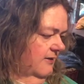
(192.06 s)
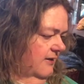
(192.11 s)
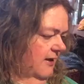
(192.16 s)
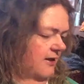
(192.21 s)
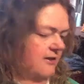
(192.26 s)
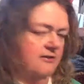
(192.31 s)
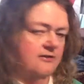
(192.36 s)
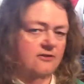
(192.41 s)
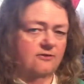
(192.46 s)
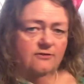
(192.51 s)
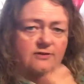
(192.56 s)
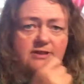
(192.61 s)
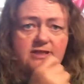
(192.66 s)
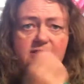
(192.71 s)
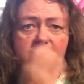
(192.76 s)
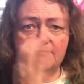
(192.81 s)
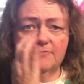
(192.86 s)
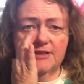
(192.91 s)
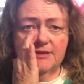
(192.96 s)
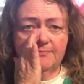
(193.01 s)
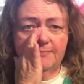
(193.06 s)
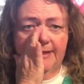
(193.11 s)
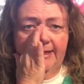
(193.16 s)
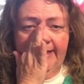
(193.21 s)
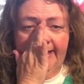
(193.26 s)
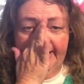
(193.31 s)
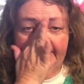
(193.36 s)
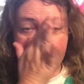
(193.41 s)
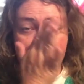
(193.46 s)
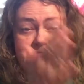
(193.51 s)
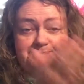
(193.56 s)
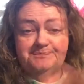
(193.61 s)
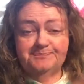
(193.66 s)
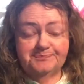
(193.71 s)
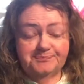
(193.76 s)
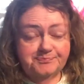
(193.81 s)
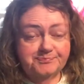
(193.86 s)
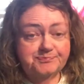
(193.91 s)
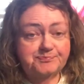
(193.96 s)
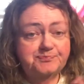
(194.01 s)
like doing some spinning.
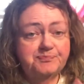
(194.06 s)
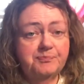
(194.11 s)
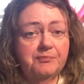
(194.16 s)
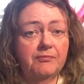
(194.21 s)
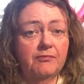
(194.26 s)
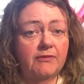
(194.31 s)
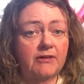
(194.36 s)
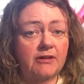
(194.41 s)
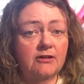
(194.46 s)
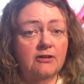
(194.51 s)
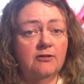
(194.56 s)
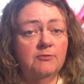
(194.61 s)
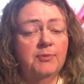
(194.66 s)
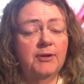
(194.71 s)
I'll